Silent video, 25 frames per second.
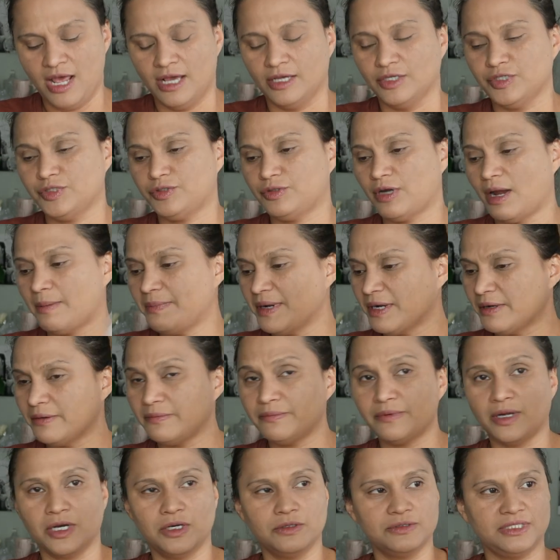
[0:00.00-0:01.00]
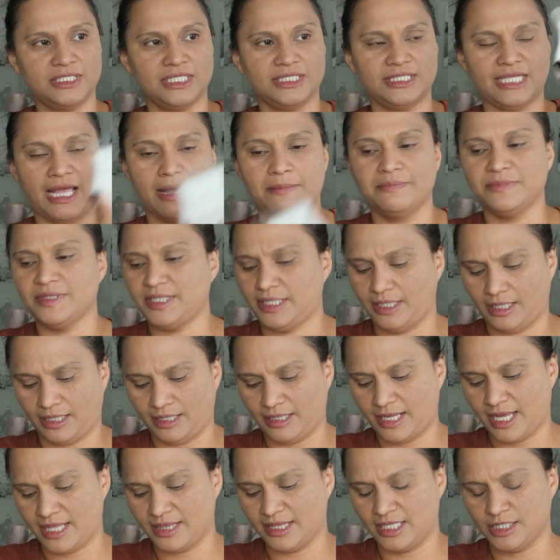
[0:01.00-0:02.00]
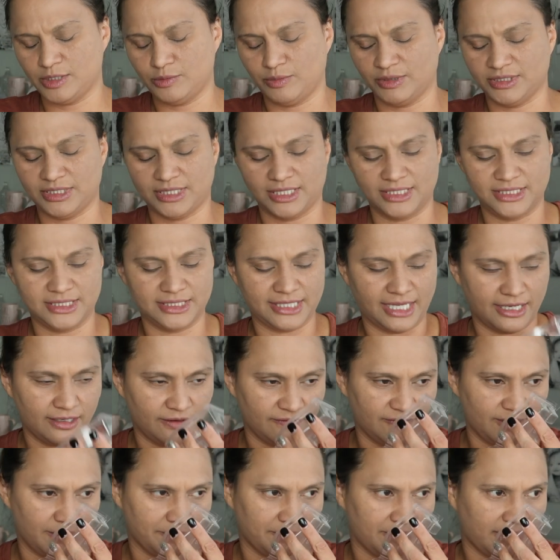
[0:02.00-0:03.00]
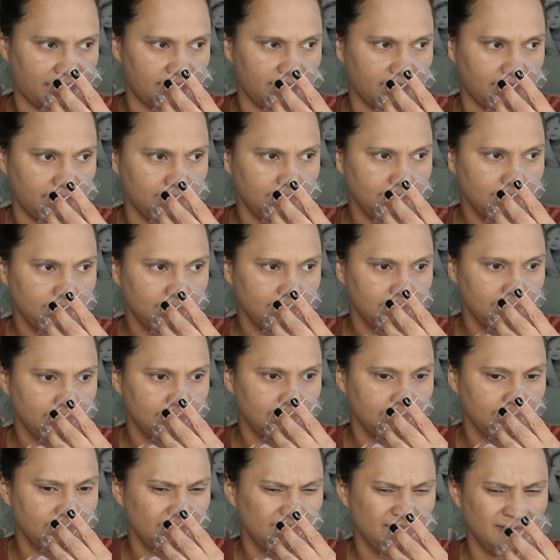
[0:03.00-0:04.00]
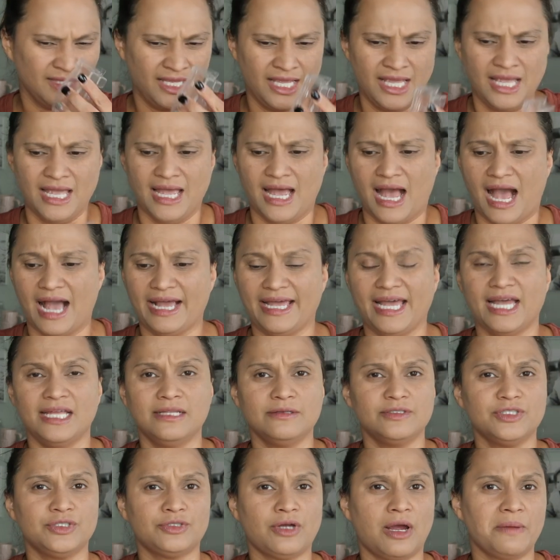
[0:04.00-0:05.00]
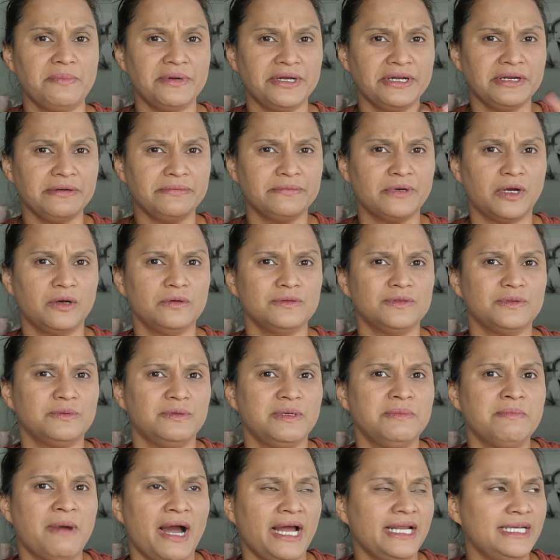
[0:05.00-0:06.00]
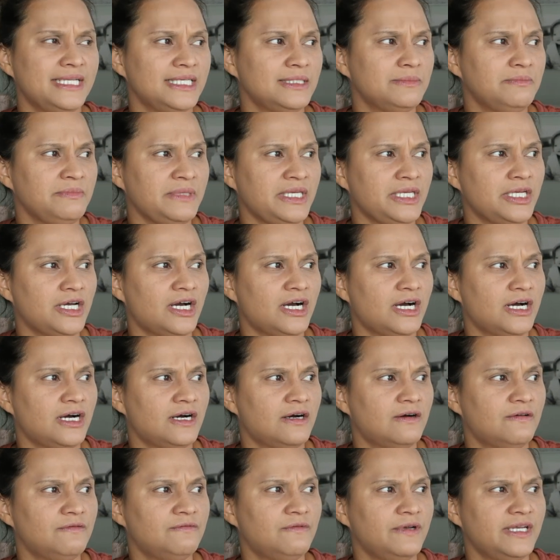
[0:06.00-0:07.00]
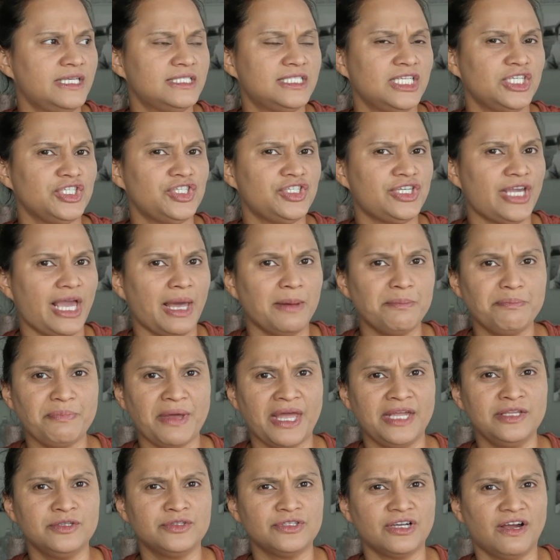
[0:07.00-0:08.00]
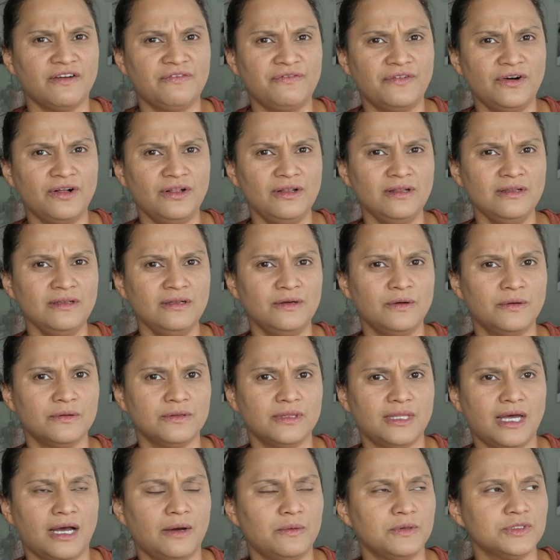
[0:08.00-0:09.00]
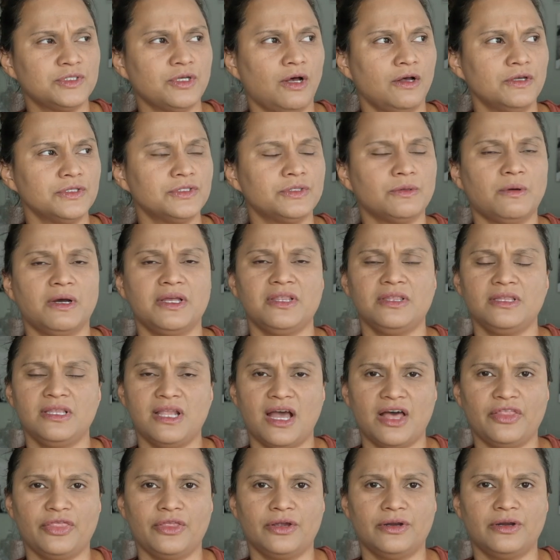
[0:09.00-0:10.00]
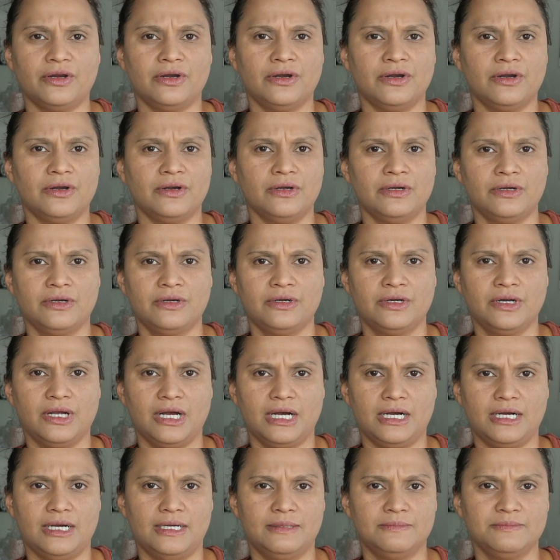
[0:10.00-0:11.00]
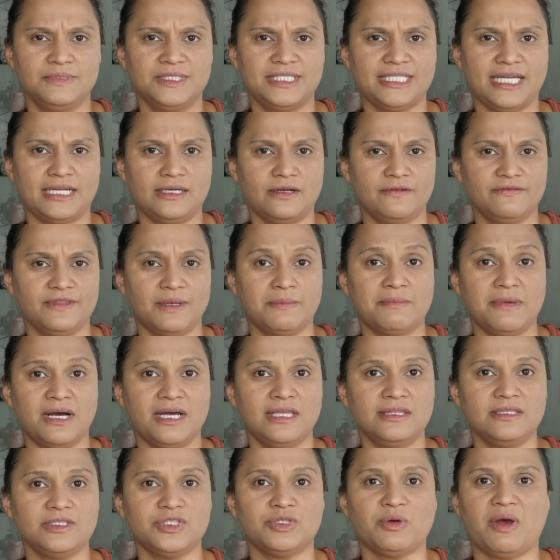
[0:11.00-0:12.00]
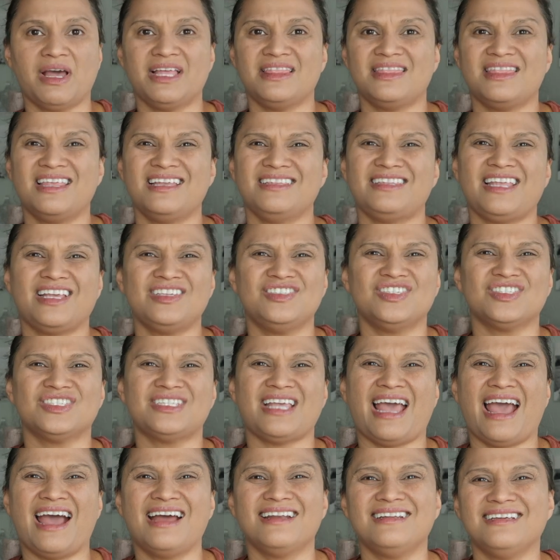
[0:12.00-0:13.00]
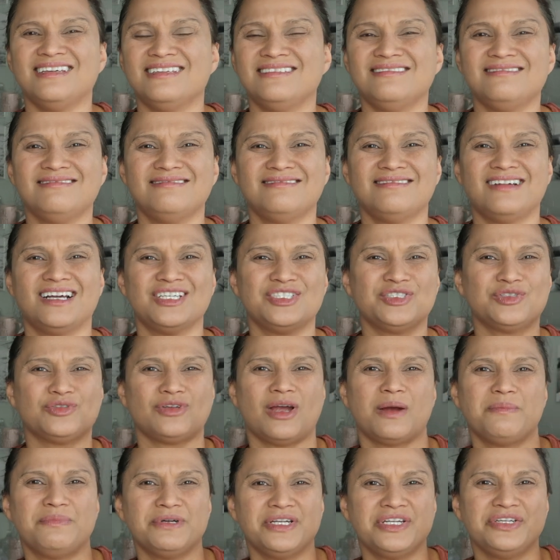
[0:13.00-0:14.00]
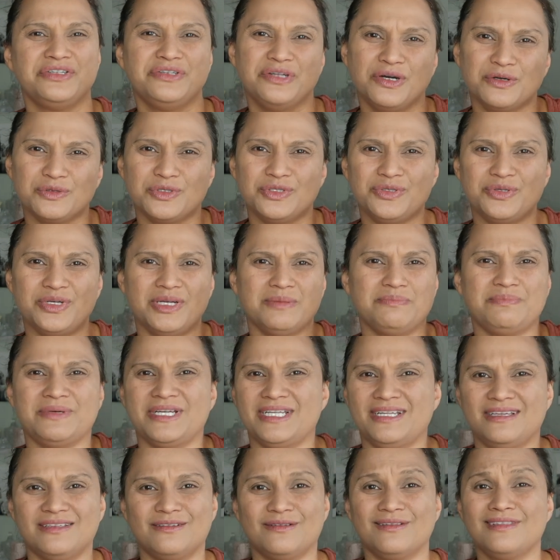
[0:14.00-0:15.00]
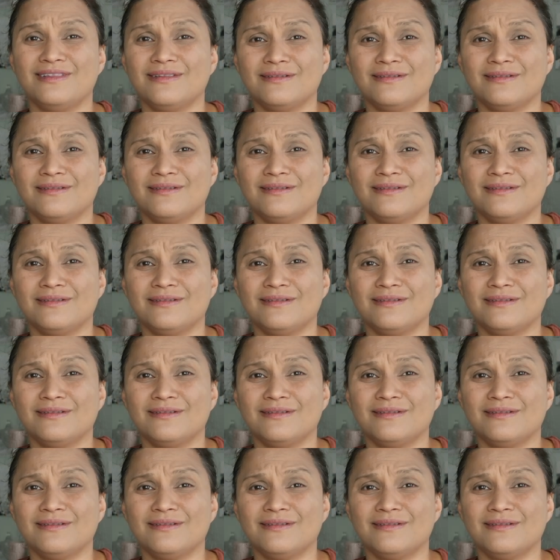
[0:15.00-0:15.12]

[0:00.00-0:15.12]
Strawberry Rose is empty, and this was a scent of the month. Again, Strawberry Rose reminded me of, is it Champagne Truffle? That was also another Um, scent of the month. So I think they just added a strawberry note to it, but it